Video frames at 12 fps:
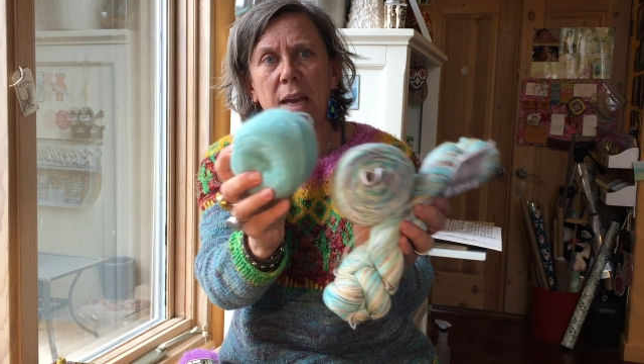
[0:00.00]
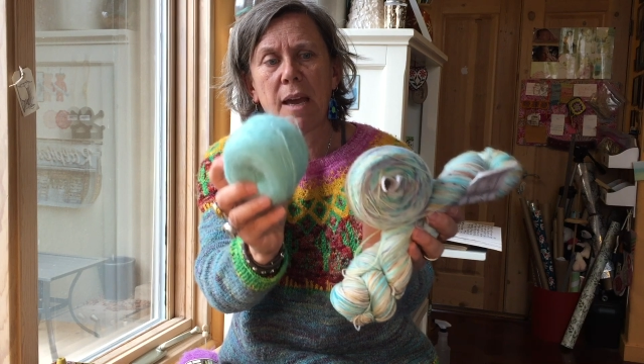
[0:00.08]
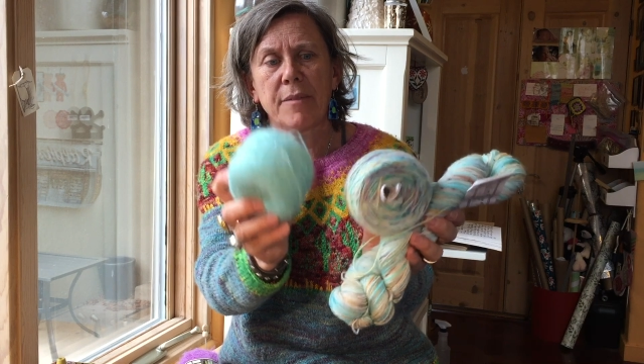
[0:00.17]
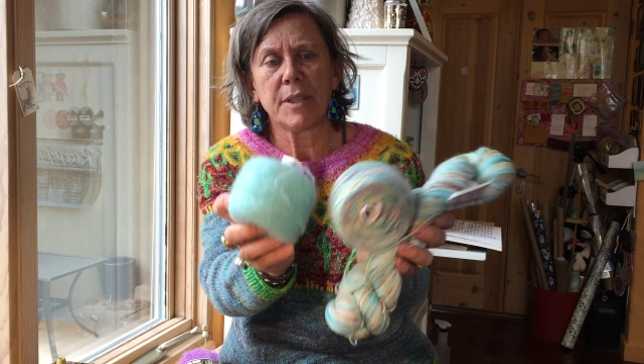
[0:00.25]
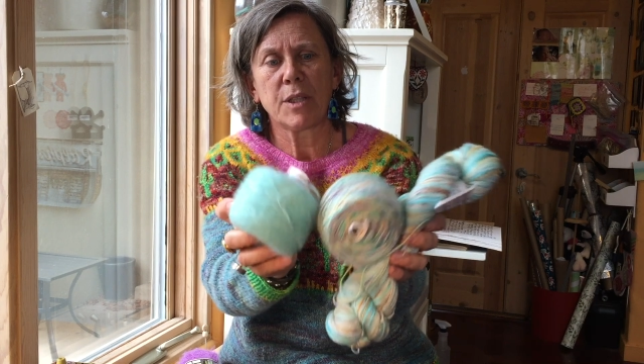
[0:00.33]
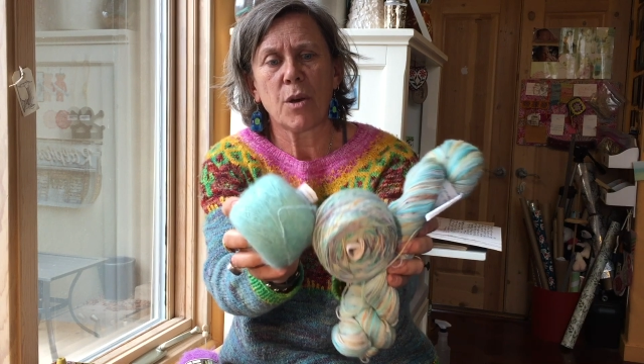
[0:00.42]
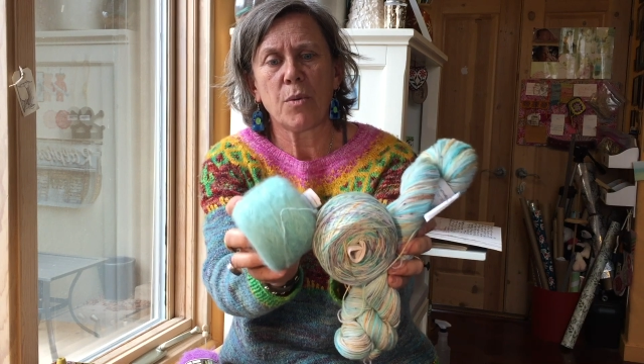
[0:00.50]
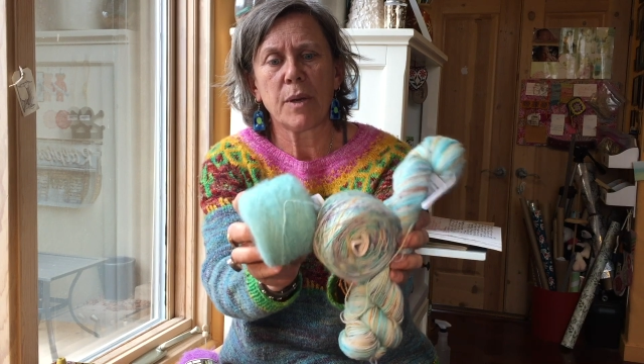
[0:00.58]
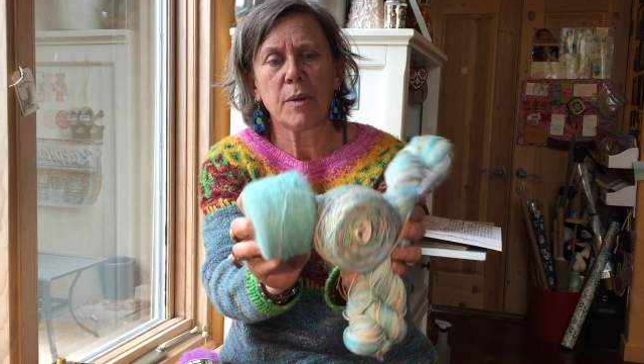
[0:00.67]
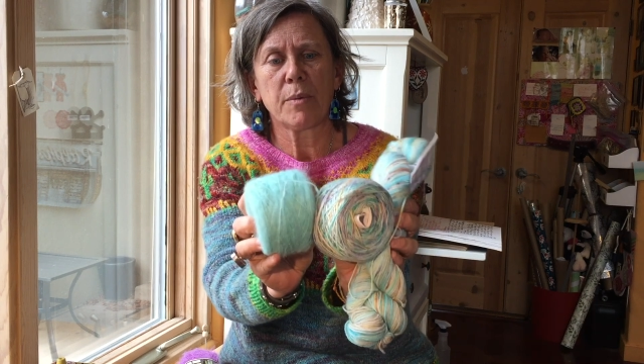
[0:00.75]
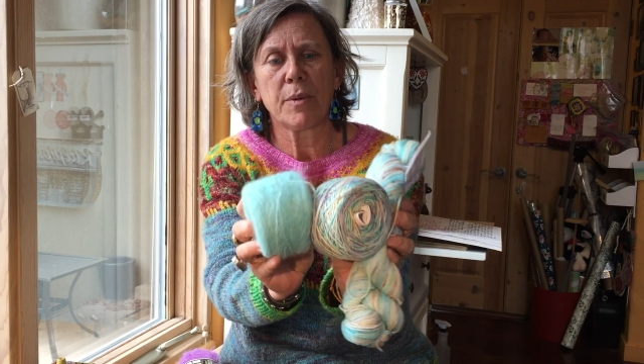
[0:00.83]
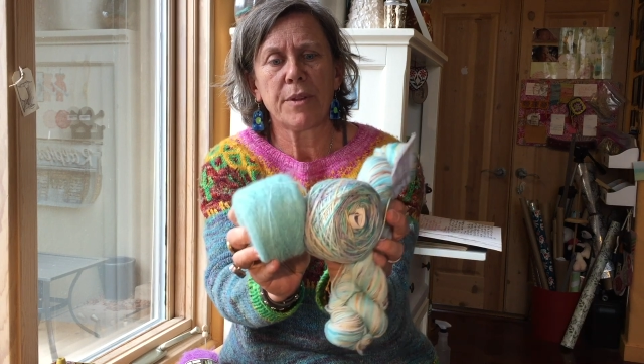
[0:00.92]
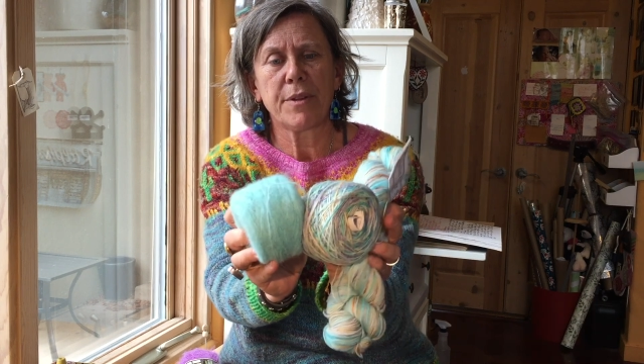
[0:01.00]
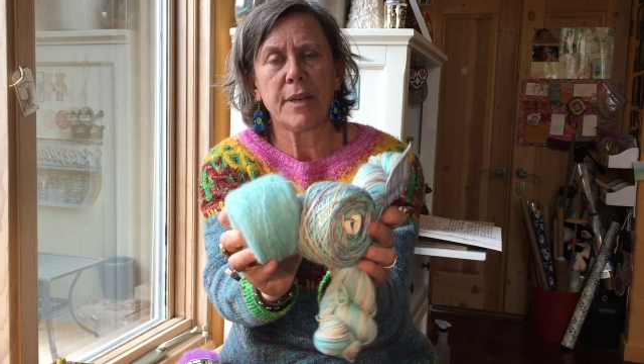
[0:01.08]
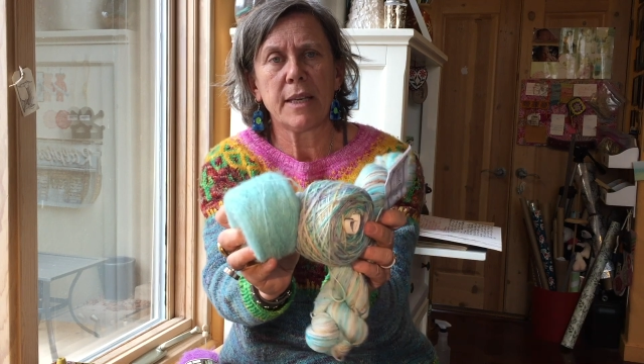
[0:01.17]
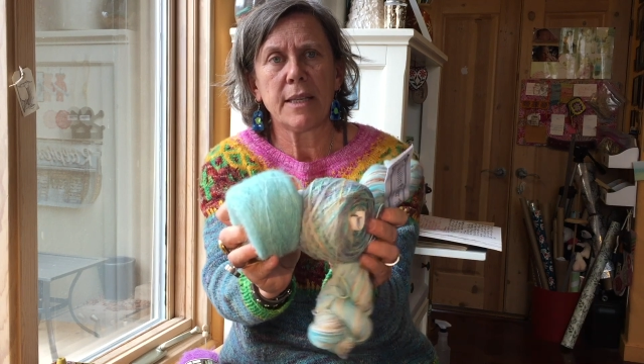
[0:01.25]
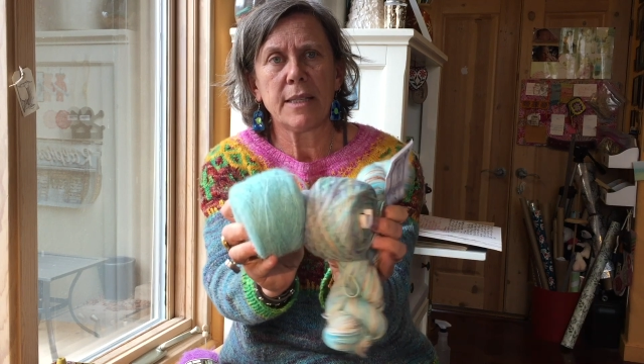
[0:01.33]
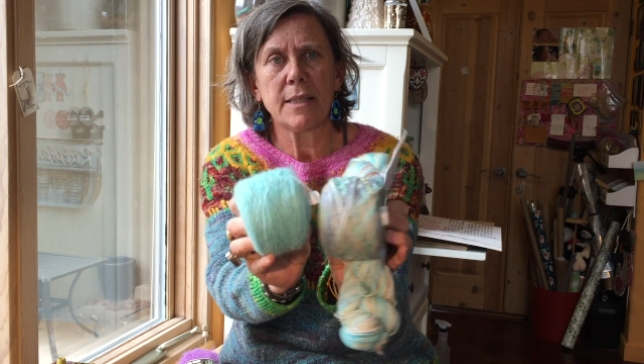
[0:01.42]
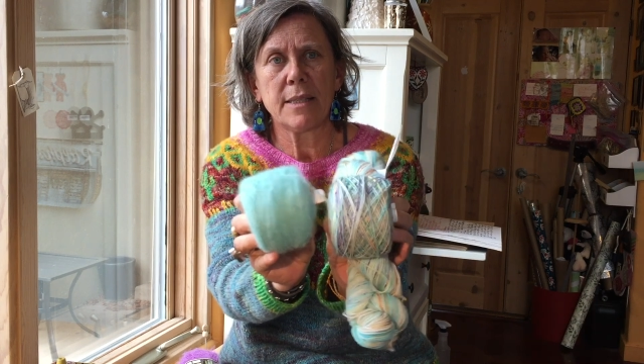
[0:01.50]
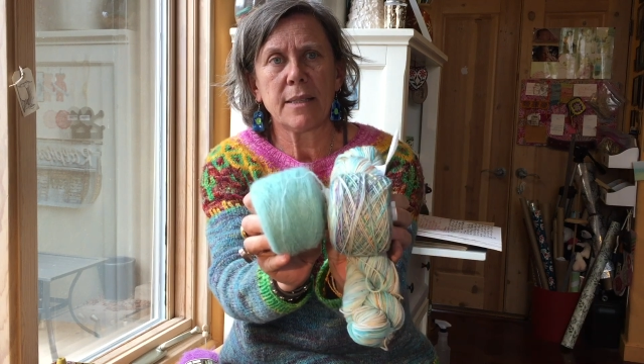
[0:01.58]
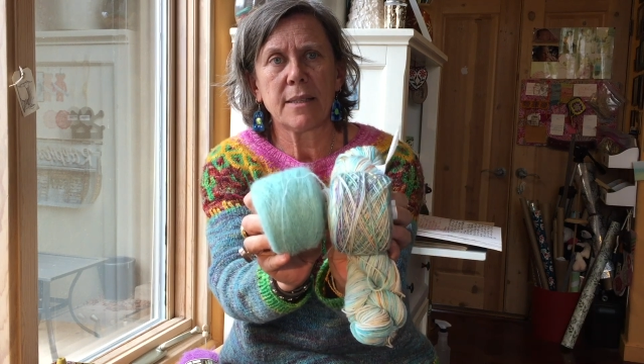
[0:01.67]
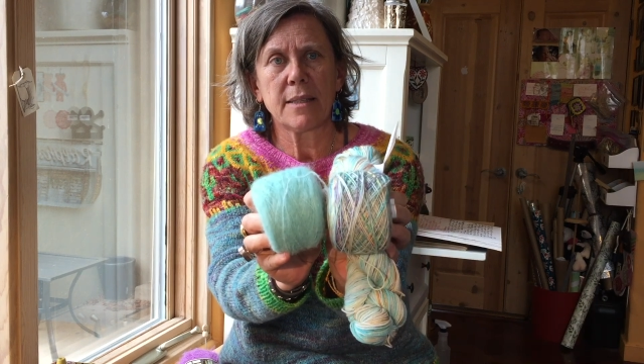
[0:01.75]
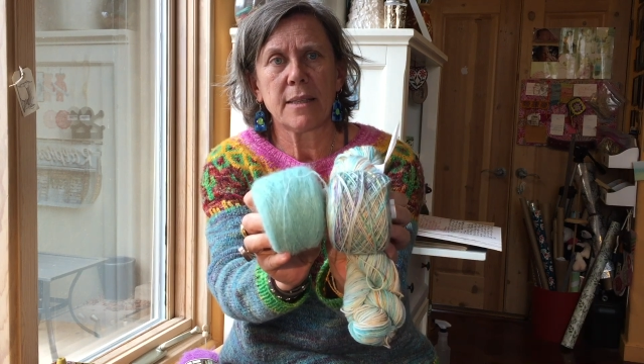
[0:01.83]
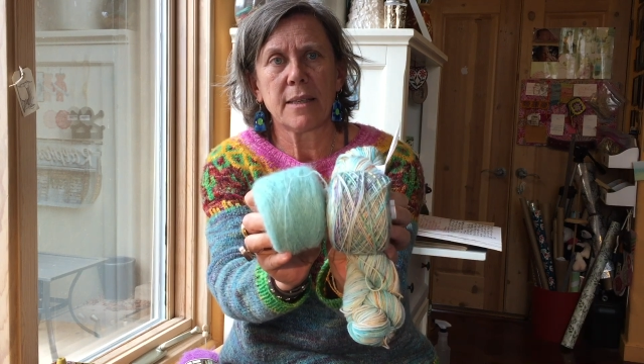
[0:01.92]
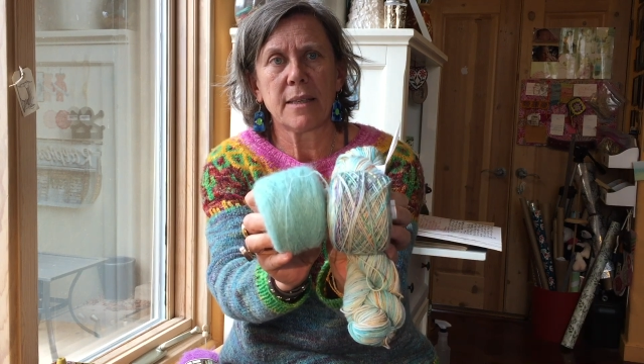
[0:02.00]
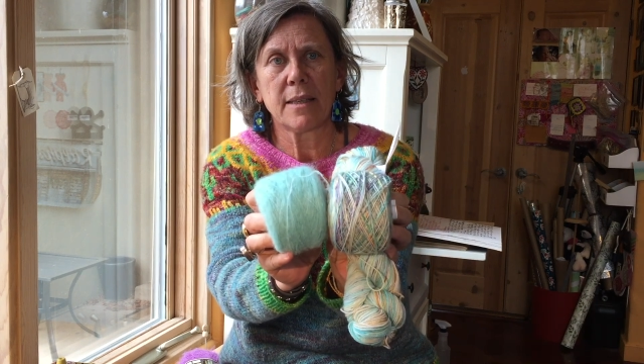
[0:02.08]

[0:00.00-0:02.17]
have it going with this.